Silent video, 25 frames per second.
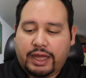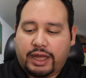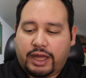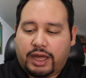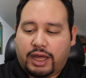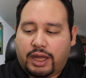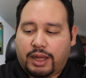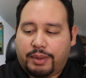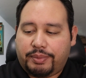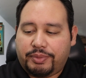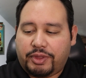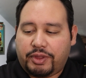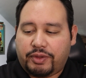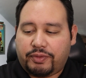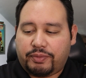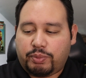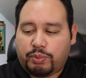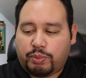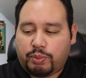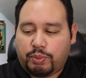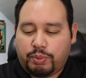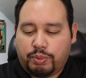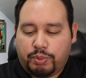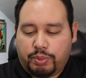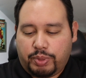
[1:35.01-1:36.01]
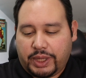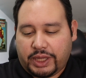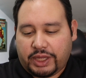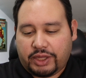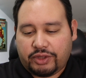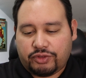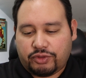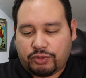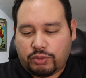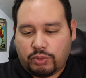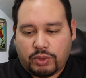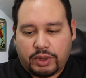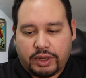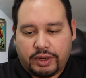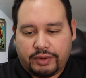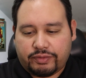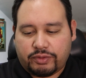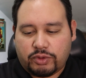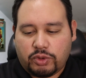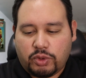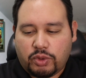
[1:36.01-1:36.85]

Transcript: The biggest one, of